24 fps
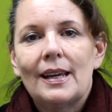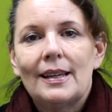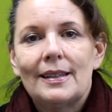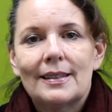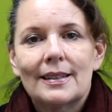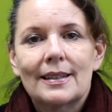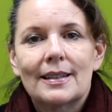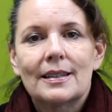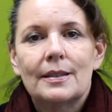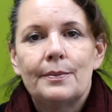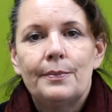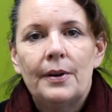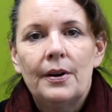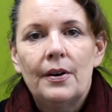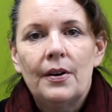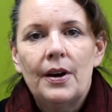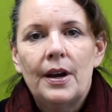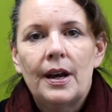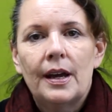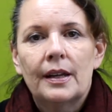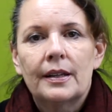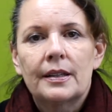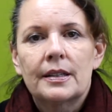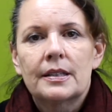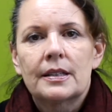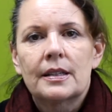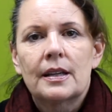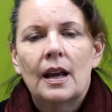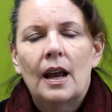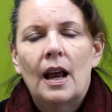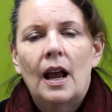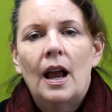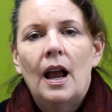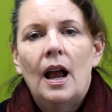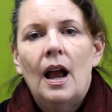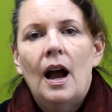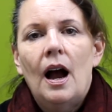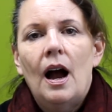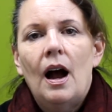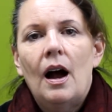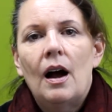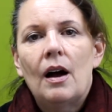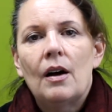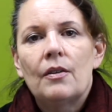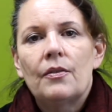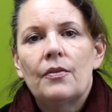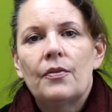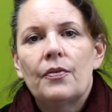his experience
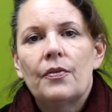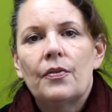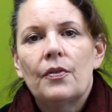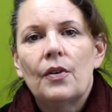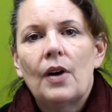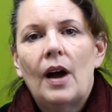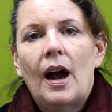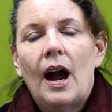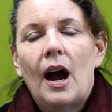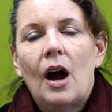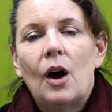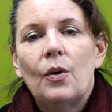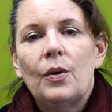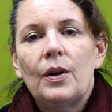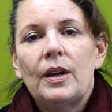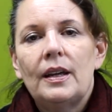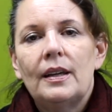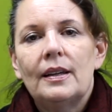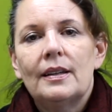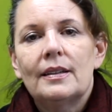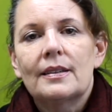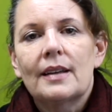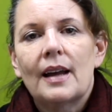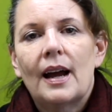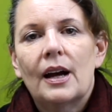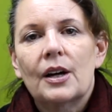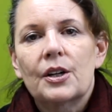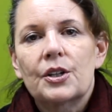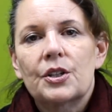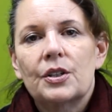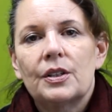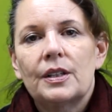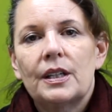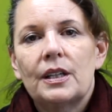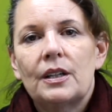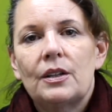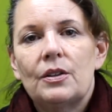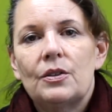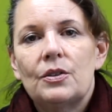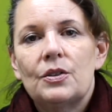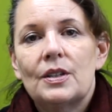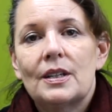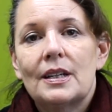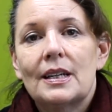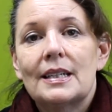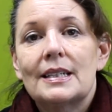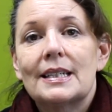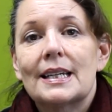of how he is actually
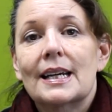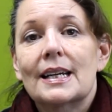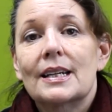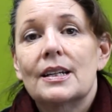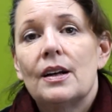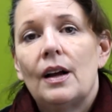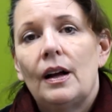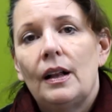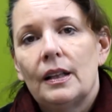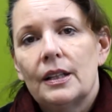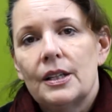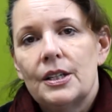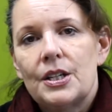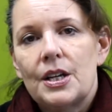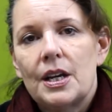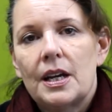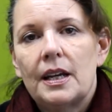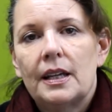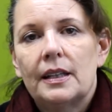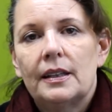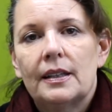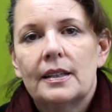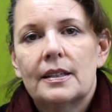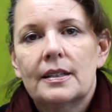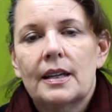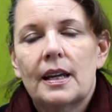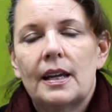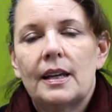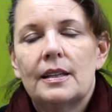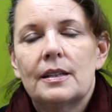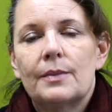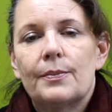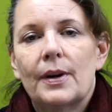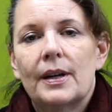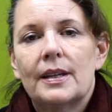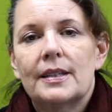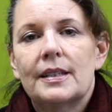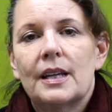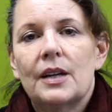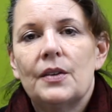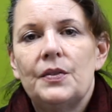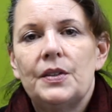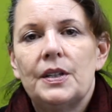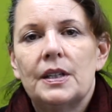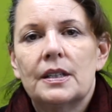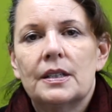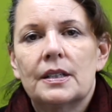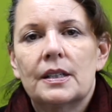using technology, in this case my
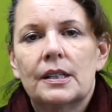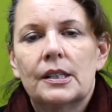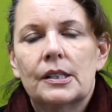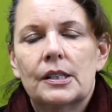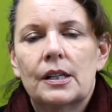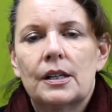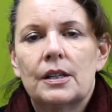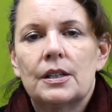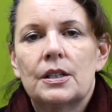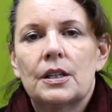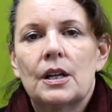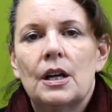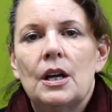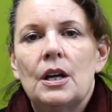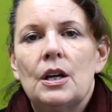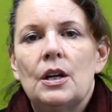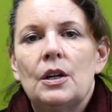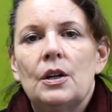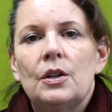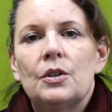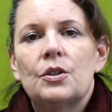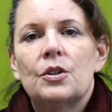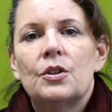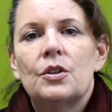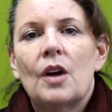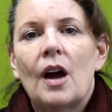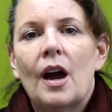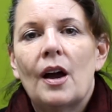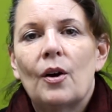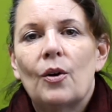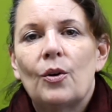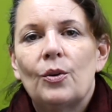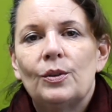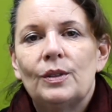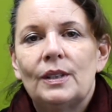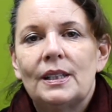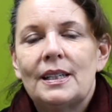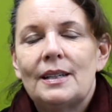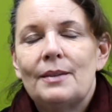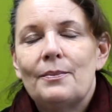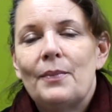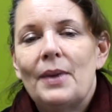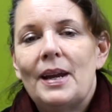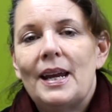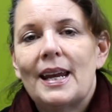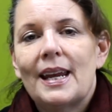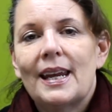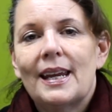safety assistant, to not only
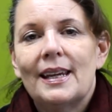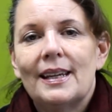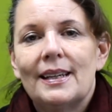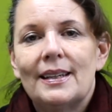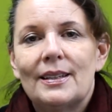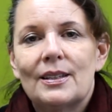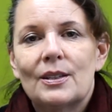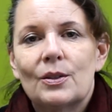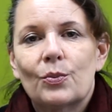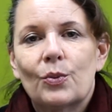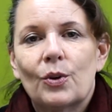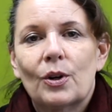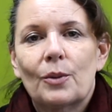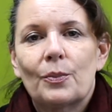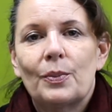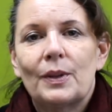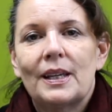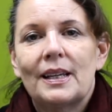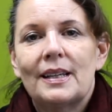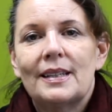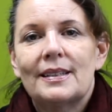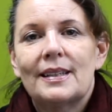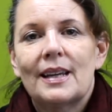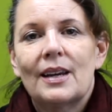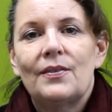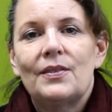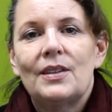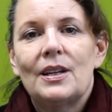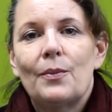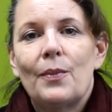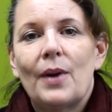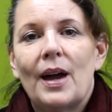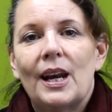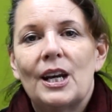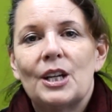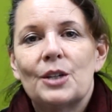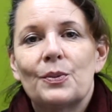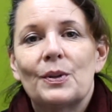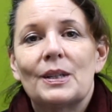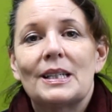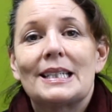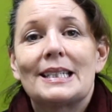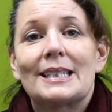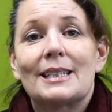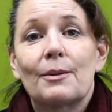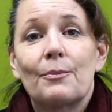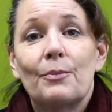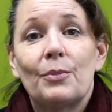make his workplace safety management
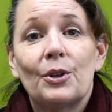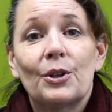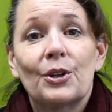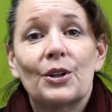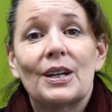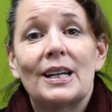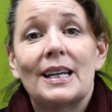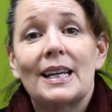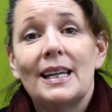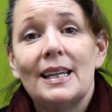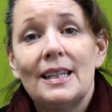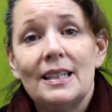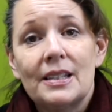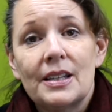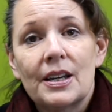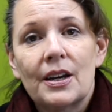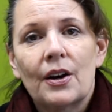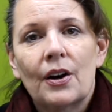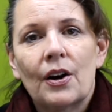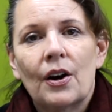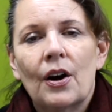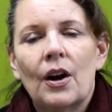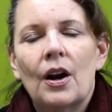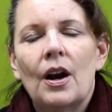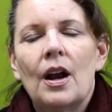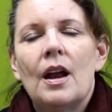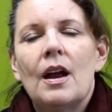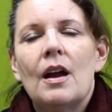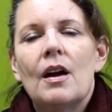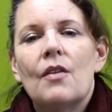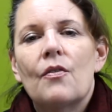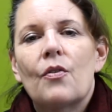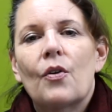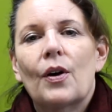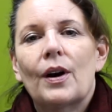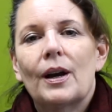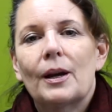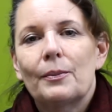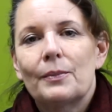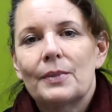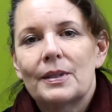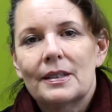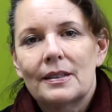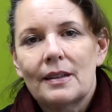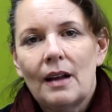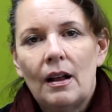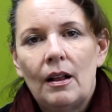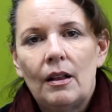simpler and easier for
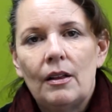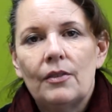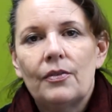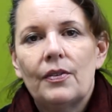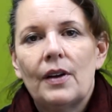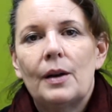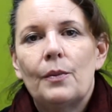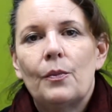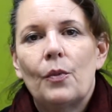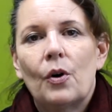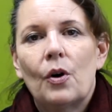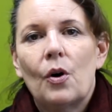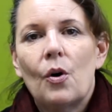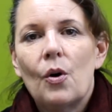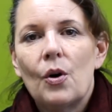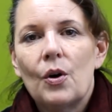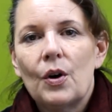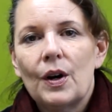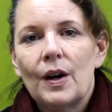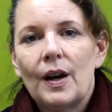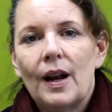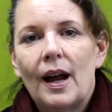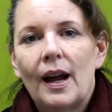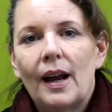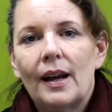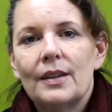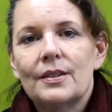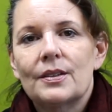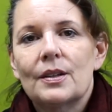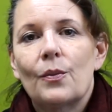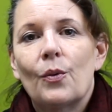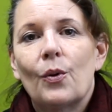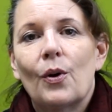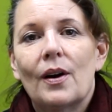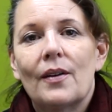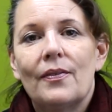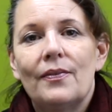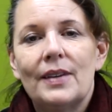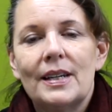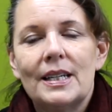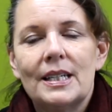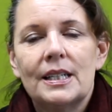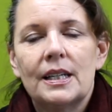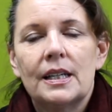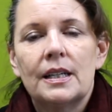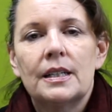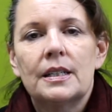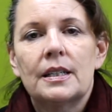himself and more organized and more
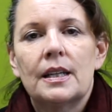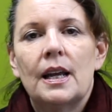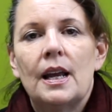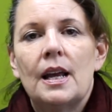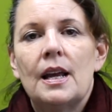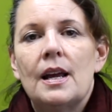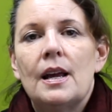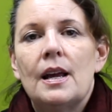efficient,